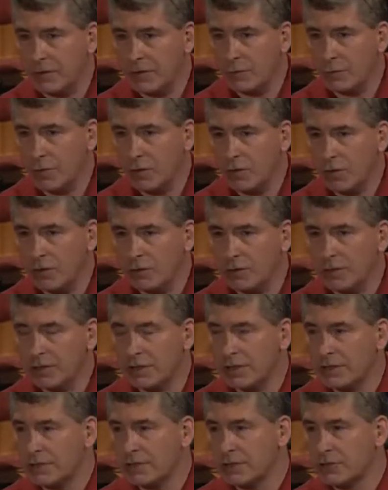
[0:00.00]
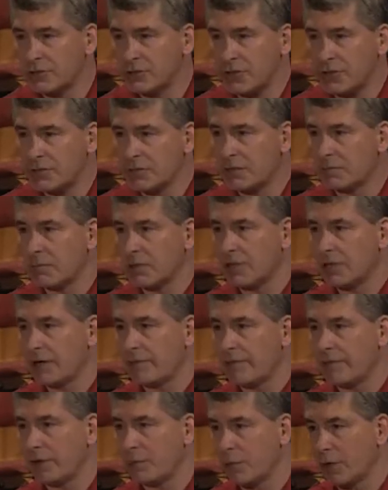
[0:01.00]
the world that this is just a
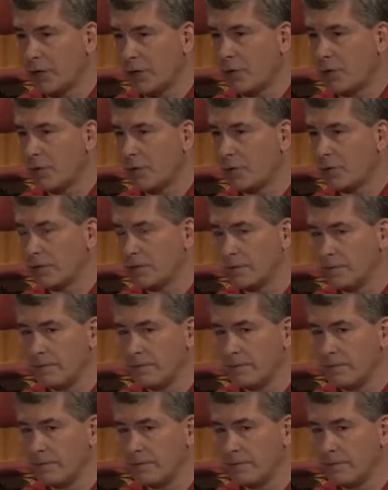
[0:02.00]
belief that we hold,